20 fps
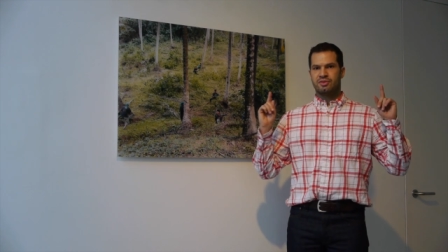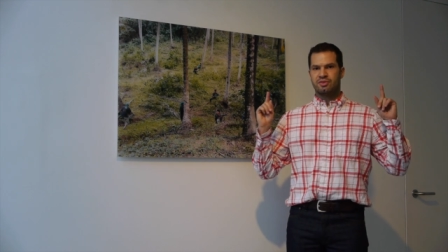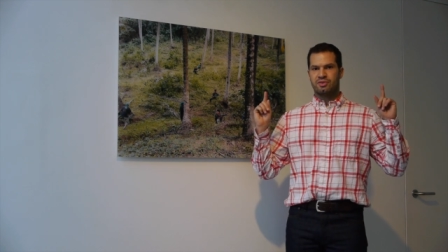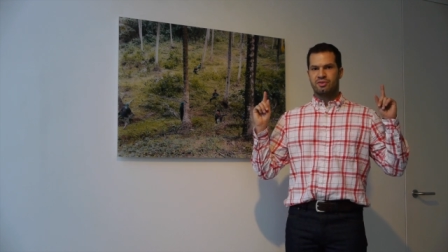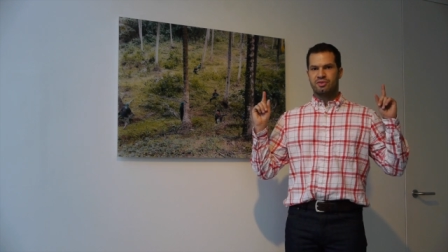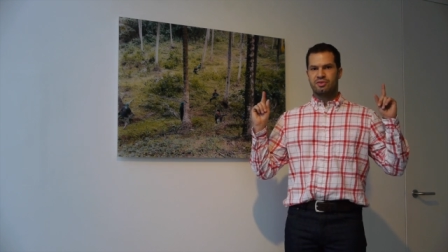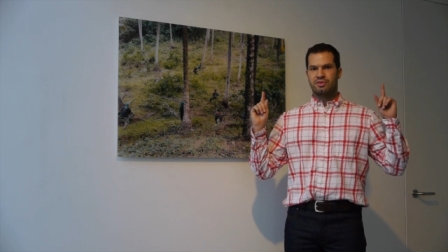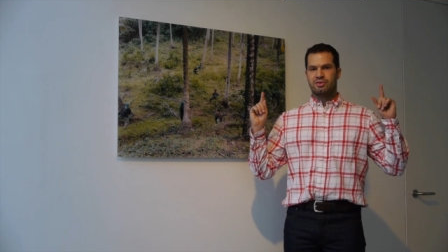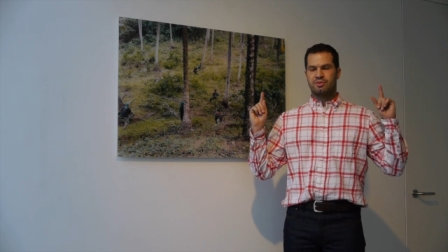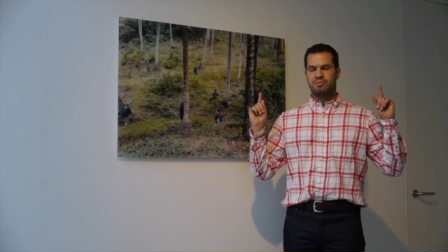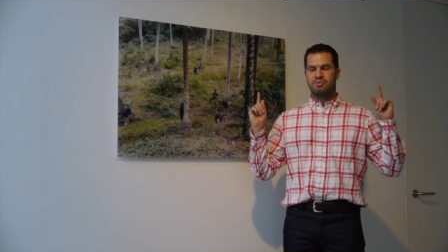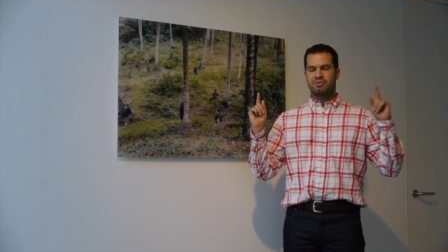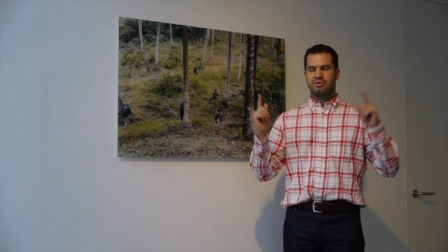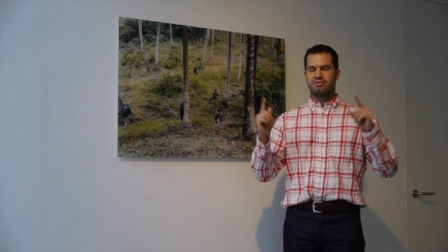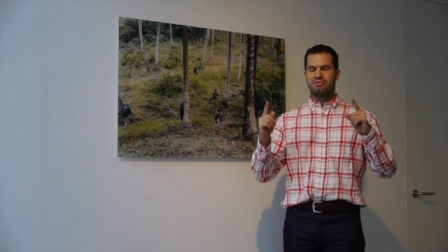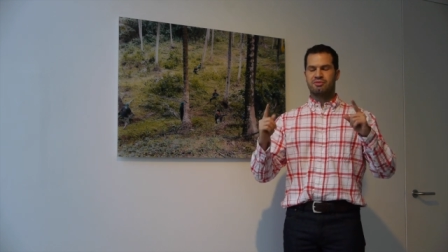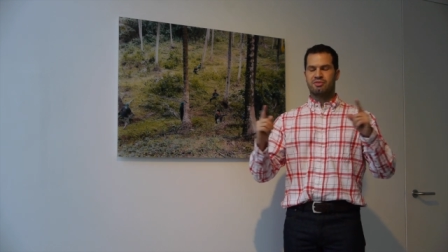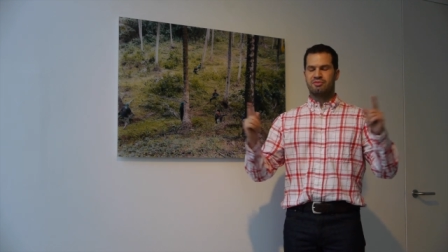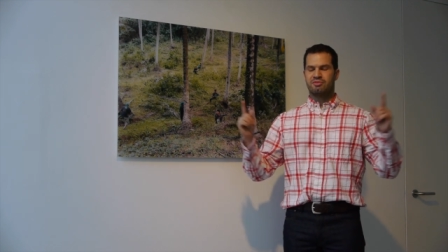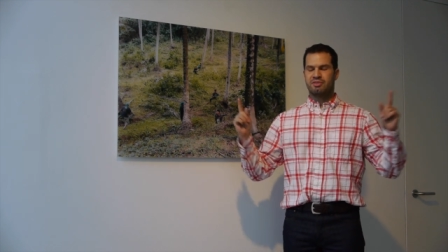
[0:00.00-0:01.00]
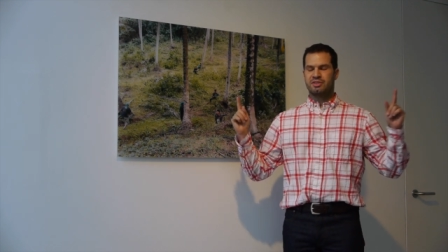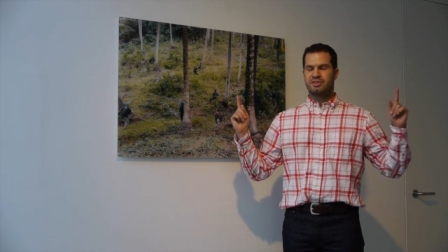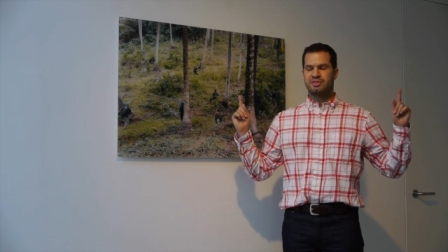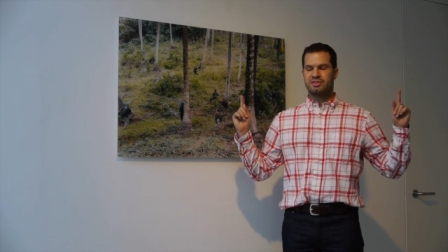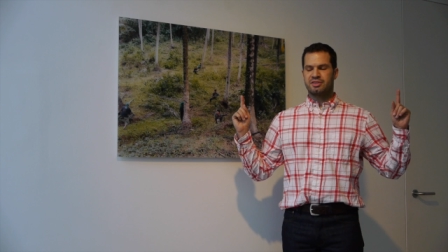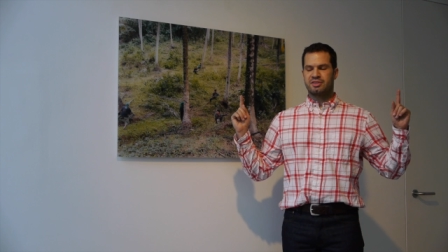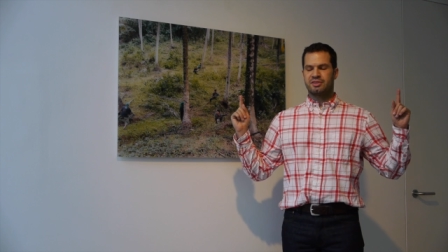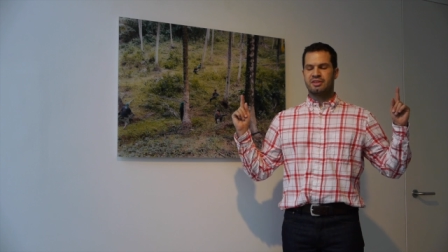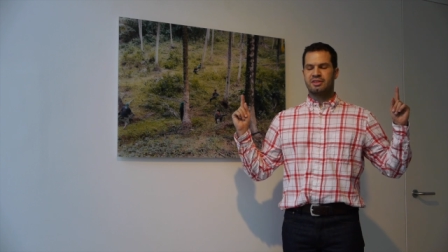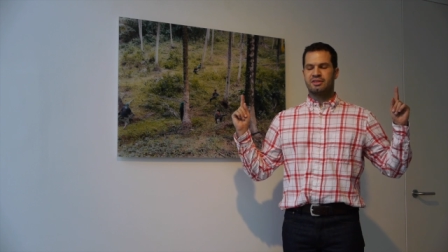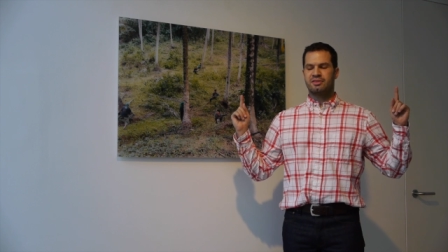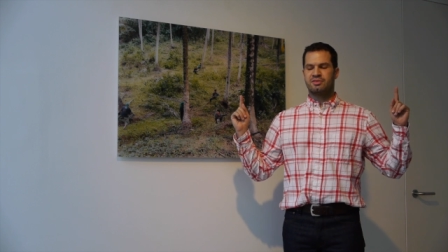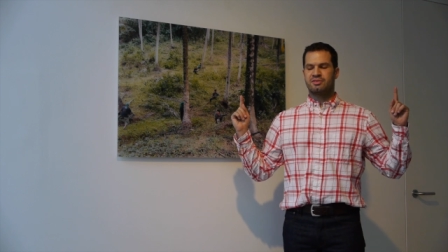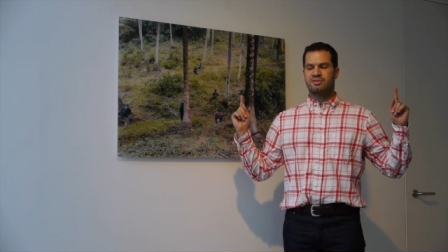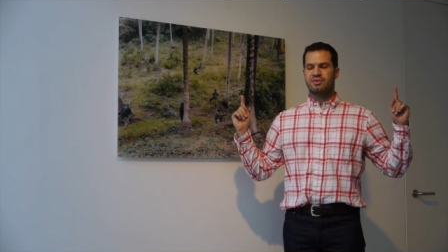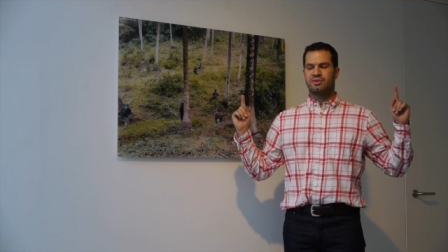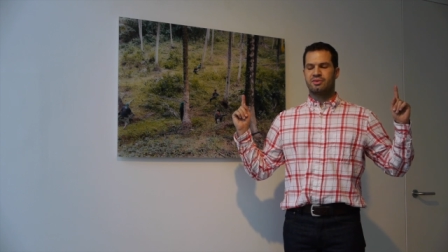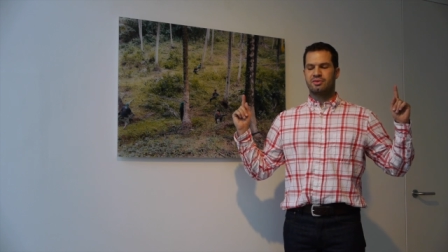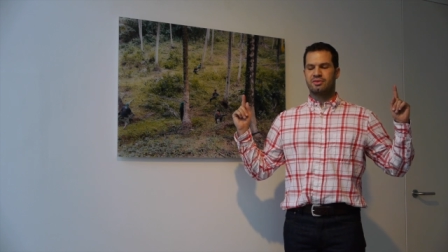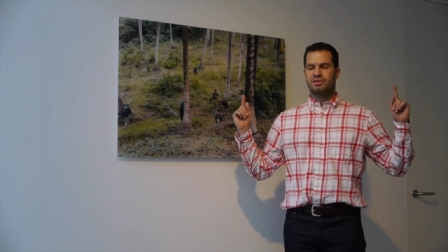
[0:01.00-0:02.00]
Your, your peripheral vision
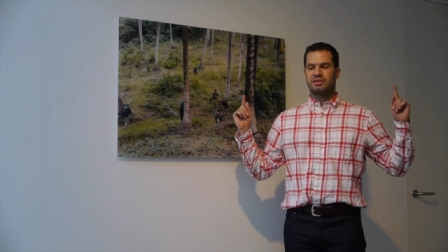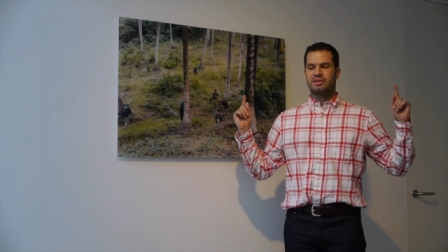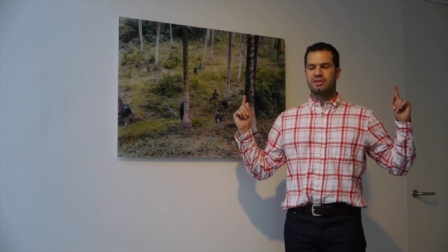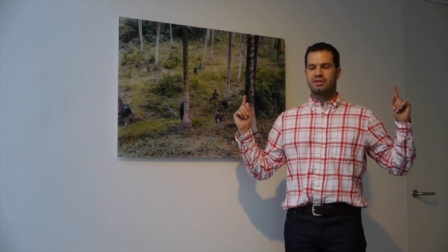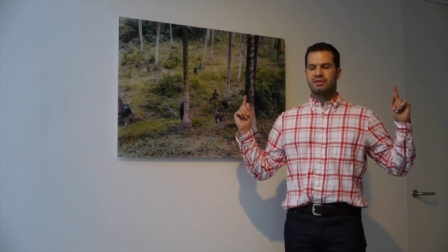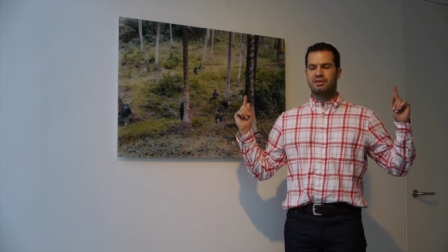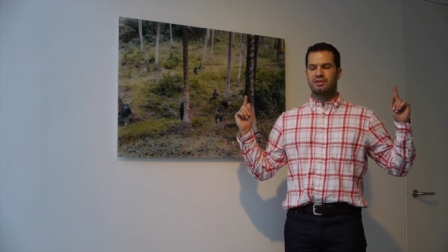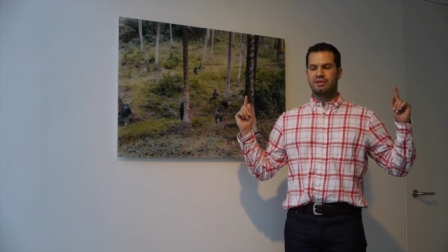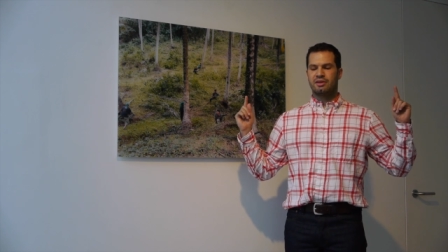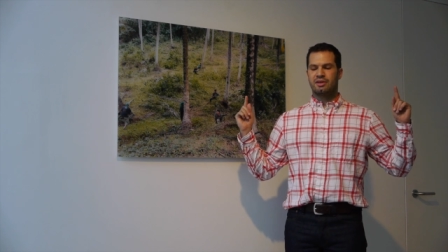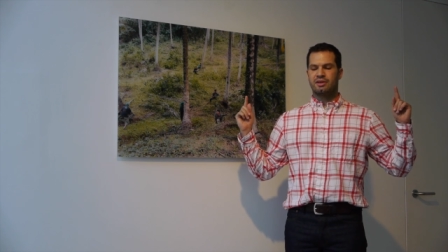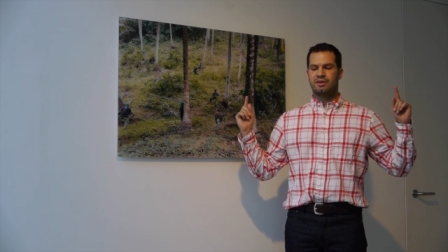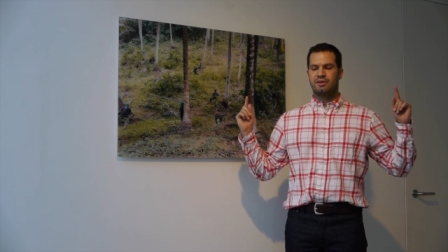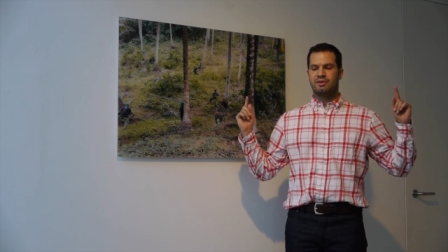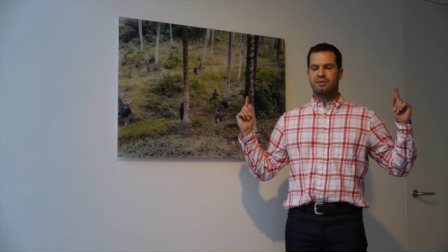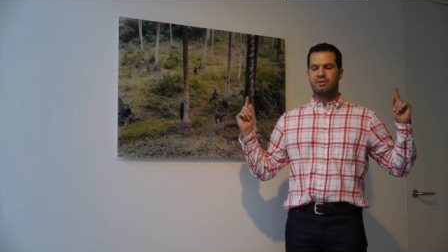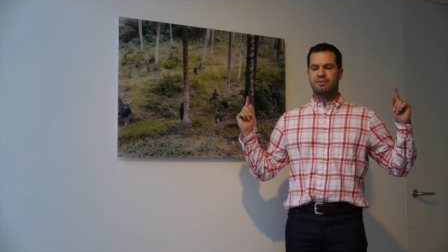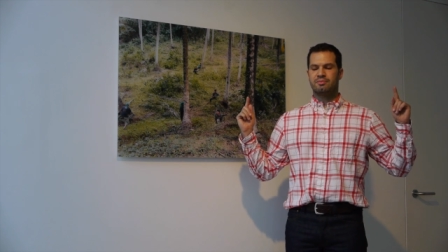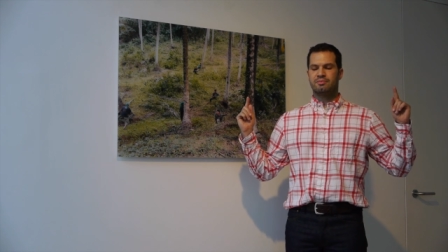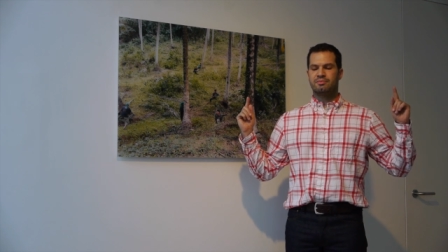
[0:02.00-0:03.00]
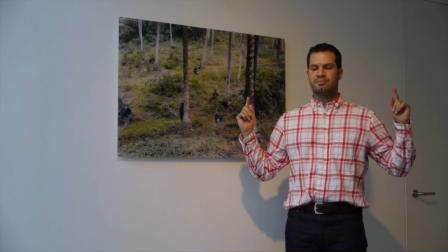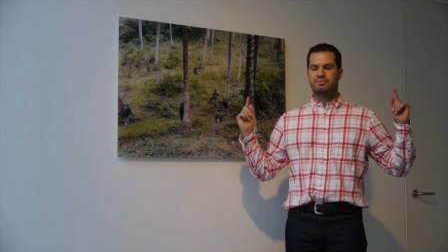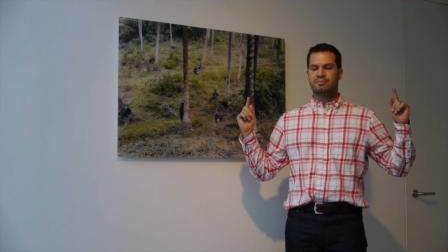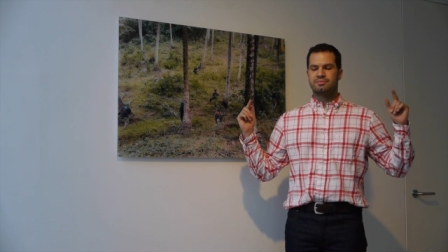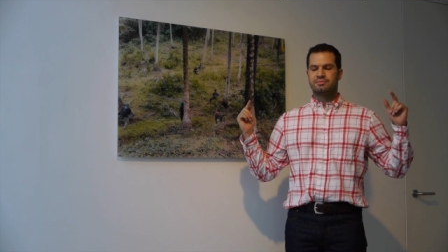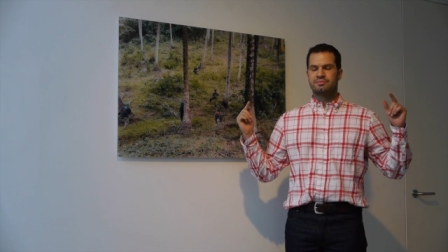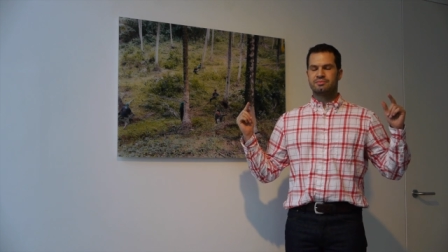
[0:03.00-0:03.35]
is totally, um,